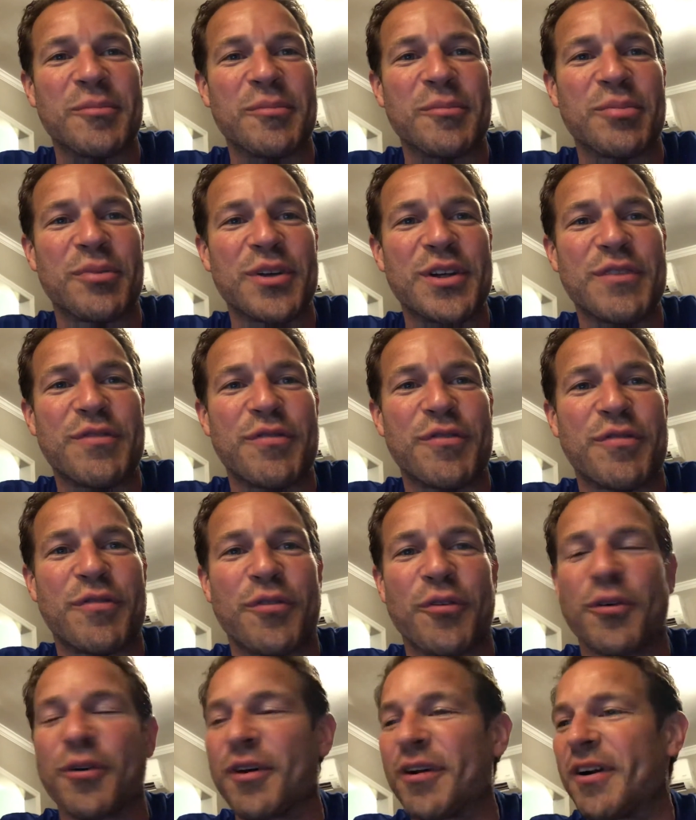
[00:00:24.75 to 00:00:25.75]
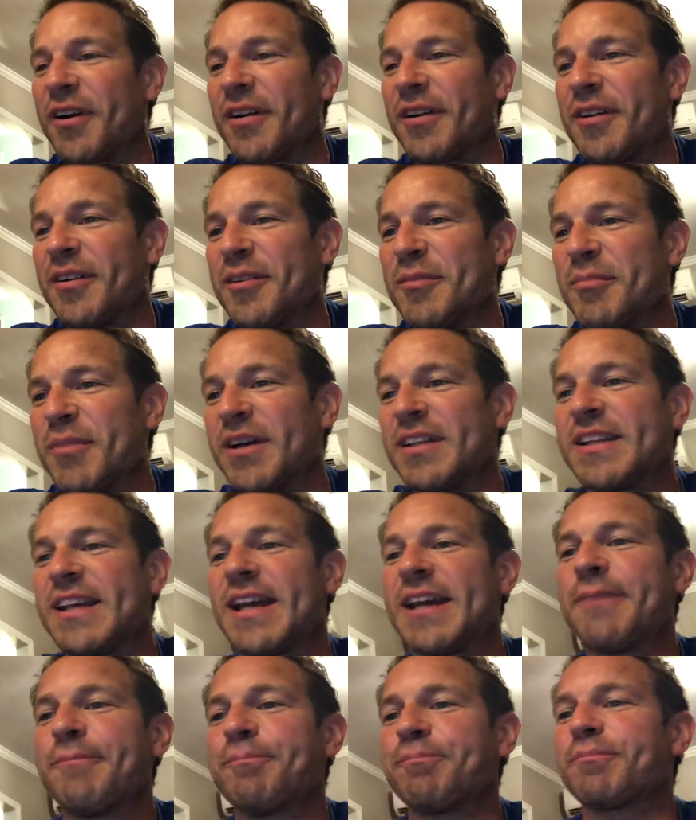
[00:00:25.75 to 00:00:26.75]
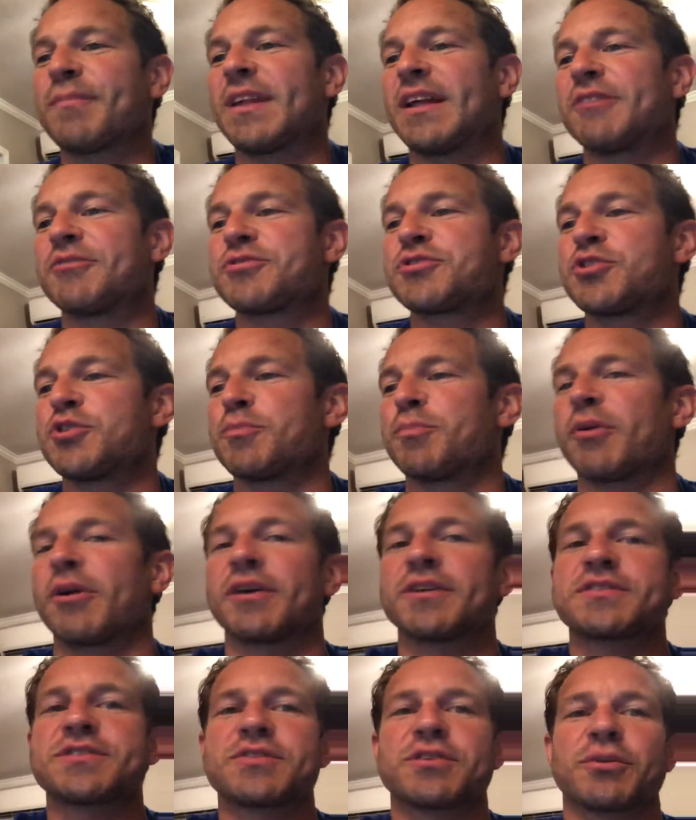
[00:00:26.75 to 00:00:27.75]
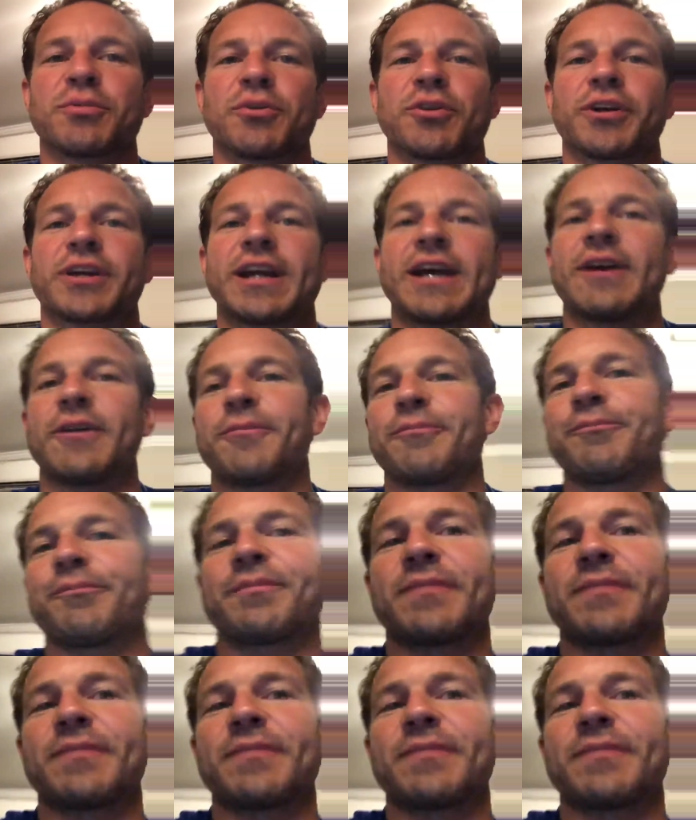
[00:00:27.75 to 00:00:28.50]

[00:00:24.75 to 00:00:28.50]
brief for Monday. There's two parts to the workout.